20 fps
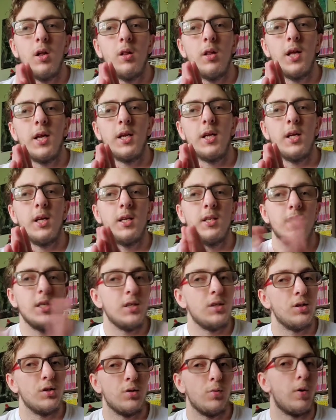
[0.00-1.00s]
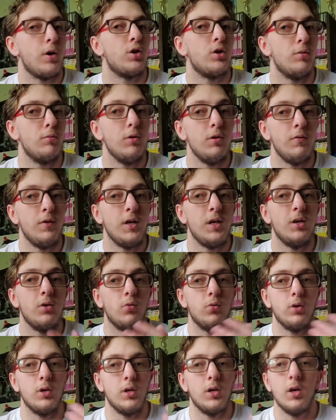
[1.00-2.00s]
like it's easier to watch the movie
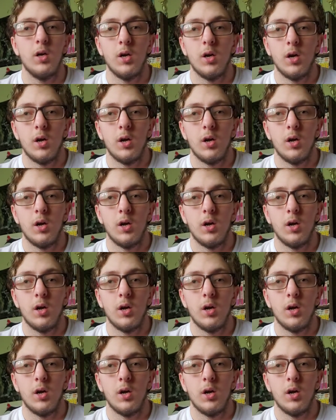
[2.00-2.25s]
or